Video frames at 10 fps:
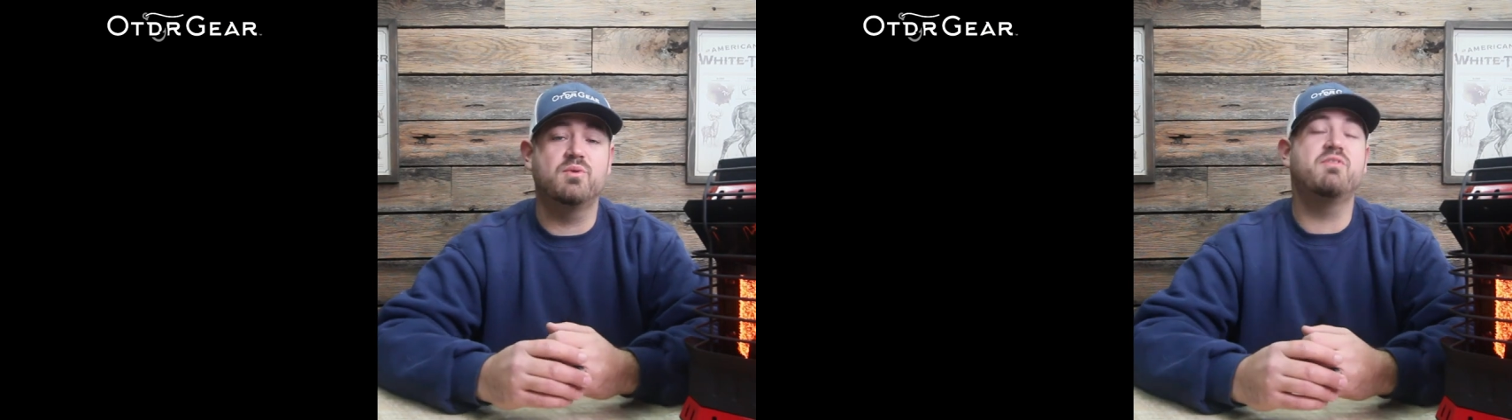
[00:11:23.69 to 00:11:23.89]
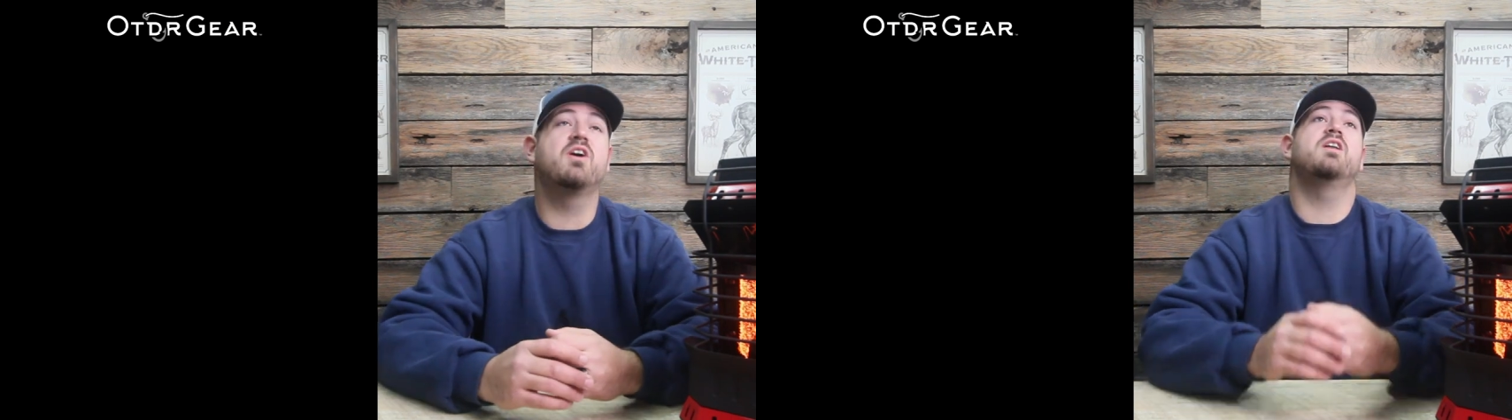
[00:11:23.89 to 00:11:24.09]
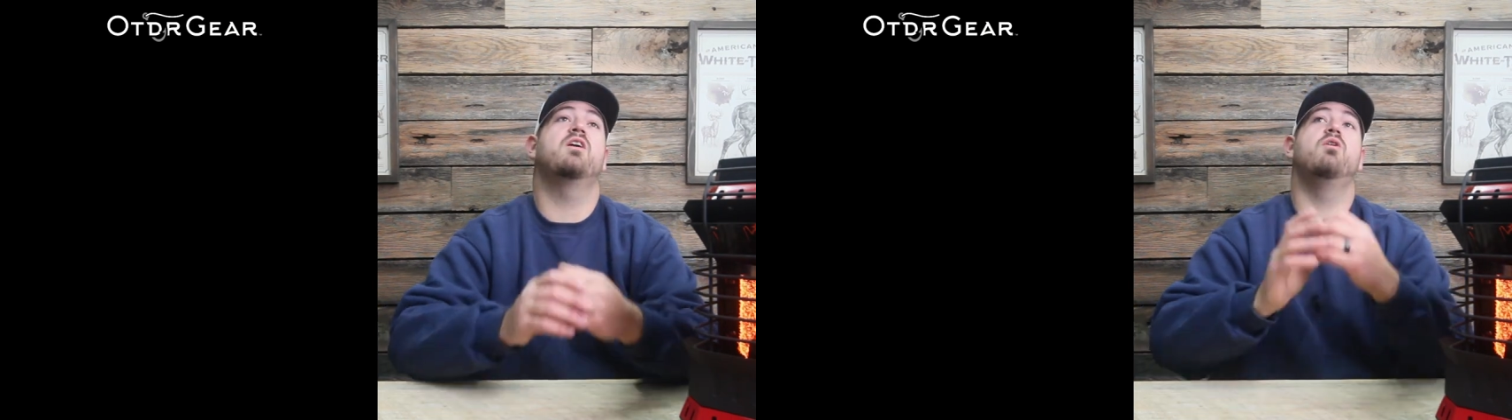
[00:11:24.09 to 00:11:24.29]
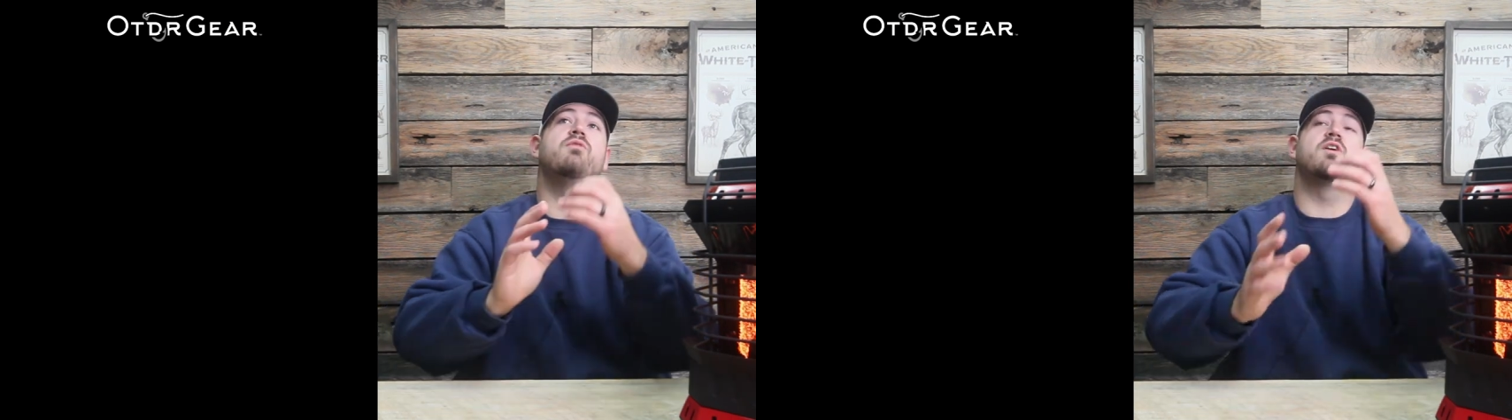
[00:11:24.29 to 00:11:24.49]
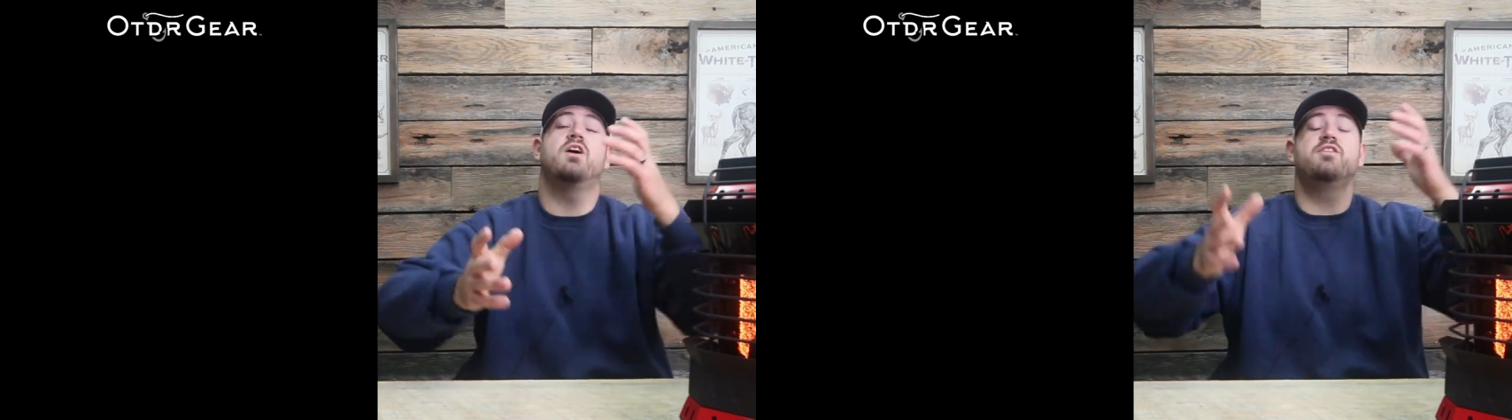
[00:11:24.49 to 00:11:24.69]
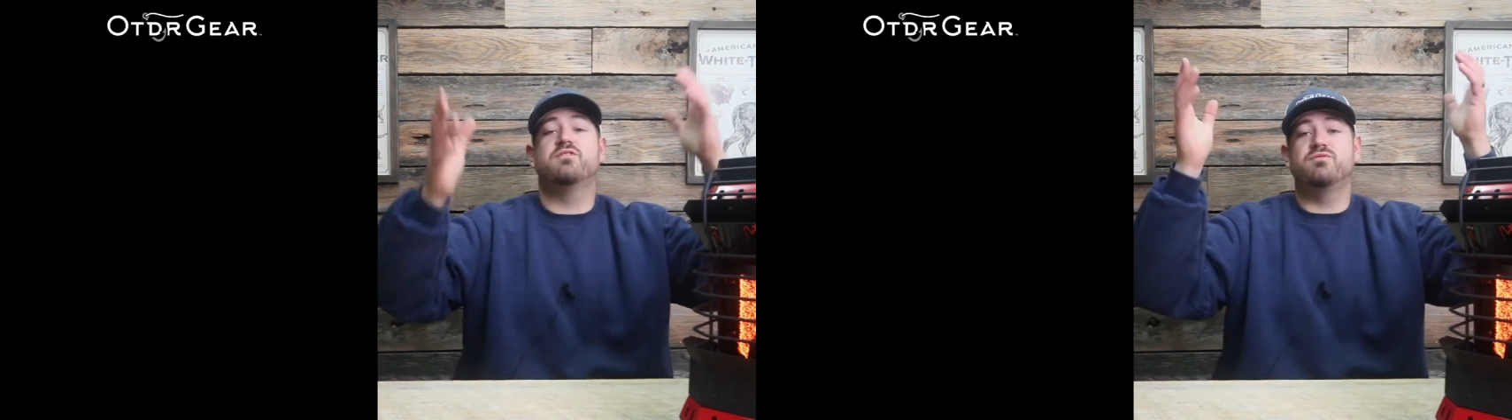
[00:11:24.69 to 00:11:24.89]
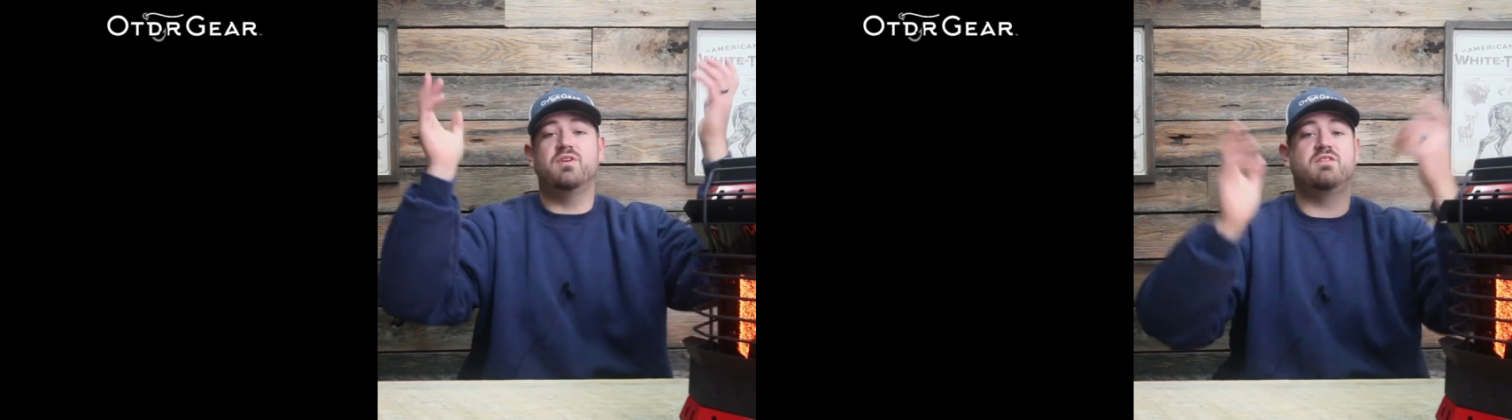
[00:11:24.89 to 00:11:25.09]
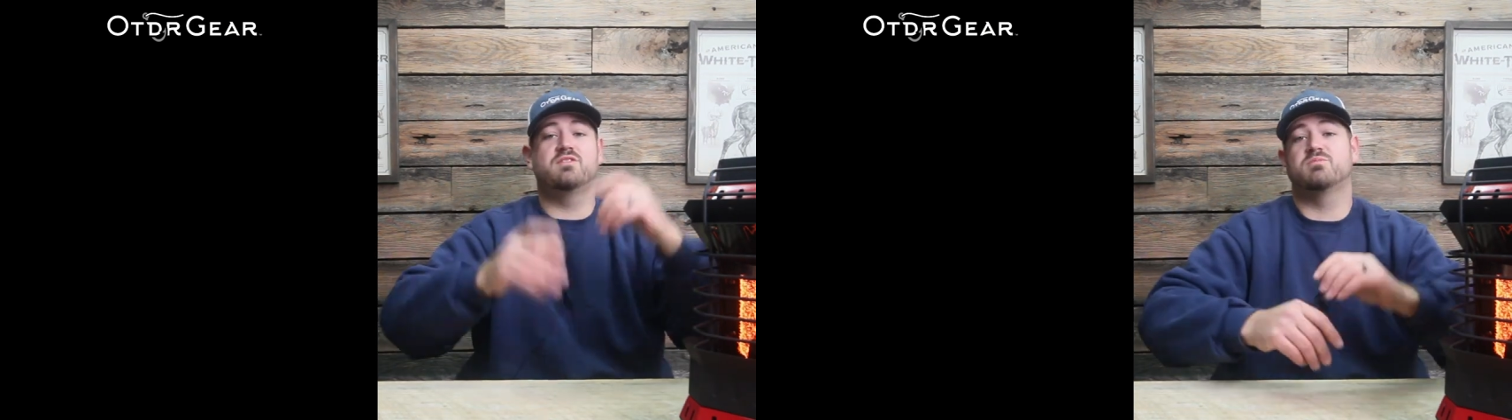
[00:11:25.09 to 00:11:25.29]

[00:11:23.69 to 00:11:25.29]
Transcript: We've hit over 150